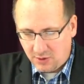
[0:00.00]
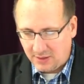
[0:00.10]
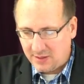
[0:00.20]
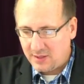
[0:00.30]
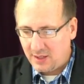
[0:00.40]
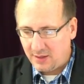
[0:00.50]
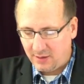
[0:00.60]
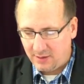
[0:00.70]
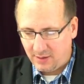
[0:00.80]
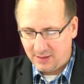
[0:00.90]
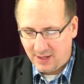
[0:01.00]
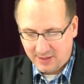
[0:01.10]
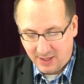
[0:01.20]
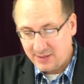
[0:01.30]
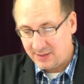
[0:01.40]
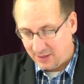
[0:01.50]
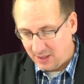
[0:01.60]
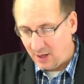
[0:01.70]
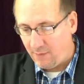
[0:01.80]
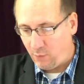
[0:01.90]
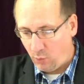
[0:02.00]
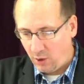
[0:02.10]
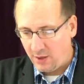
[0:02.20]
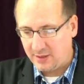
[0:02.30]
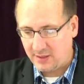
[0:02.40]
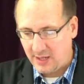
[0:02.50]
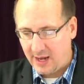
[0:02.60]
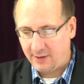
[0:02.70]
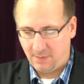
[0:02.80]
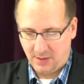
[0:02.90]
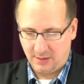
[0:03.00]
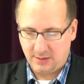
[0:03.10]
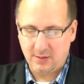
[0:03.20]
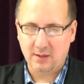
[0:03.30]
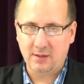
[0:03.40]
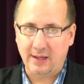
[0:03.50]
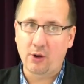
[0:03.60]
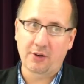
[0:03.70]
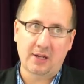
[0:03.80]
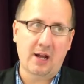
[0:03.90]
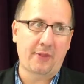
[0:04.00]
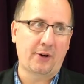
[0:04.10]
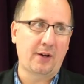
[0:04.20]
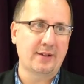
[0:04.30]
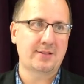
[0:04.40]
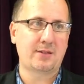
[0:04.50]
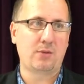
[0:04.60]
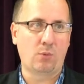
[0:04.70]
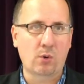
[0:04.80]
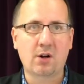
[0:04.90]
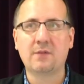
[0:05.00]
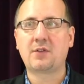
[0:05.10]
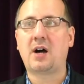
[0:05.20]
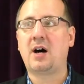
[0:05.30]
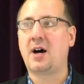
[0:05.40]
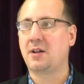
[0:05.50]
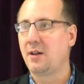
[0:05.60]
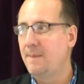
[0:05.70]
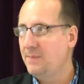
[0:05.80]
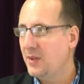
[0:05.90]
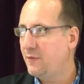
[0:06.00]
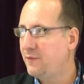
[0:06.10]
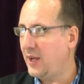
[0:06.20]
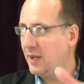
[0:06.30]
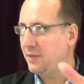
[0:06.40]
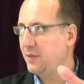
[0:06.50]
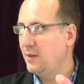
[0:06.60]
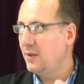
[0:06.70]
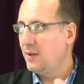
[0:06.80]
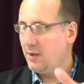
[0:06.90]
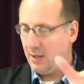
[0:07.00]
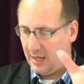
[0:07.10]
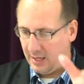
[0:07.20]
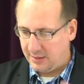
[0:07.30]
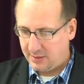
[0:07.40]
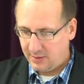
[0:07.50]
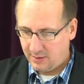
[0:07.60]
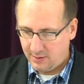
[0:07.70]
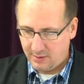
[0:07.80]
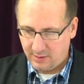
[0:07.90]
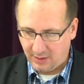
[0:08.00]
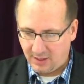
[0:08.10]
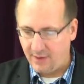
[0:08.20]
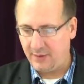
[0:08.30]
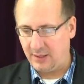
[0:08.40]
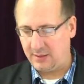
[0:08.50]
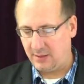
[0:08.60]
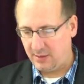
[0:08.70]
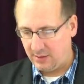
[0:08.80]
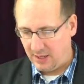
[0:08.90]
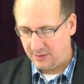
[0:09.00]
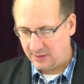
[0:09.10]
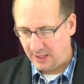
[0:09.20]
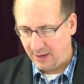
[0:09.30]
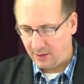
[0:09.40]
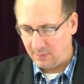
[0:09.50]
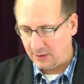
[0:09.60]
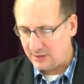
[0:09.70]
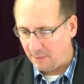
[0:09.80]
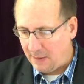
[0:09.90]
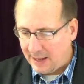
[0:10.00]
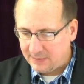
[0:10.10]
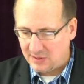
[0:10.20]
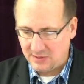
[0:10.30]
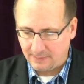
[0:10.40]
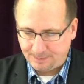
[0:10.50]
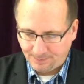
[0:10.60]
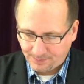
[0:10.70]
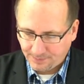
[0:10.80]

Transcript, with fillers: see the necessity of word and sacrament. They go together. It's the word of God, faith, and the covenant and the sacrament. So baptism,